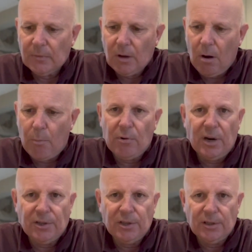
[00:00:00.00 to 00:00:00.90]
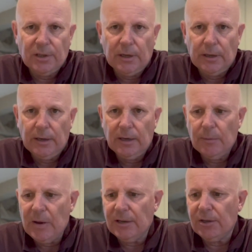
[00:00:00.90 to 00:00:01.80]
operations in the
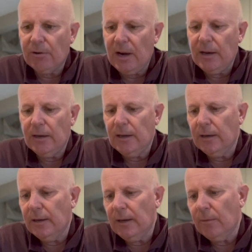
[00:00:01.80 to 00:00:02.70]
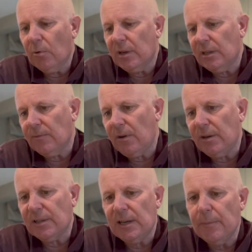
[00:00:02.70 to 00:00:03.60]
Mediterranean in what is a very
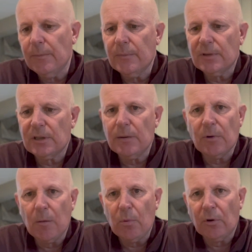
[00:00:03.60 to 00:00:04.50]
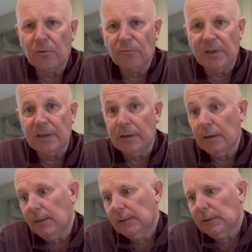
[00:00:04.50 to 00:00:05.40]
slimline book, written
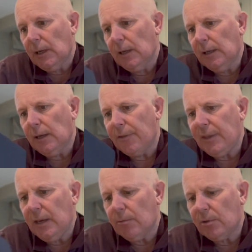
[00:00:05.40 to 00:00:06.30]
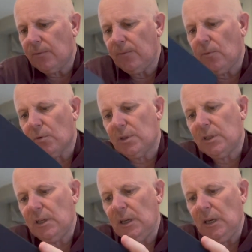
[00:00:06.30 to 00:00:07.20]
I think it was
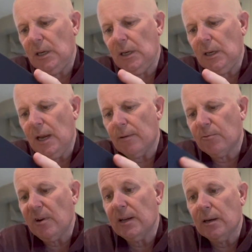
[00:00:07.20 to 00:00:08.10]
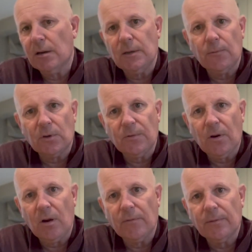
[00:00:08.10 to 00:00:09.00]
written in 1945.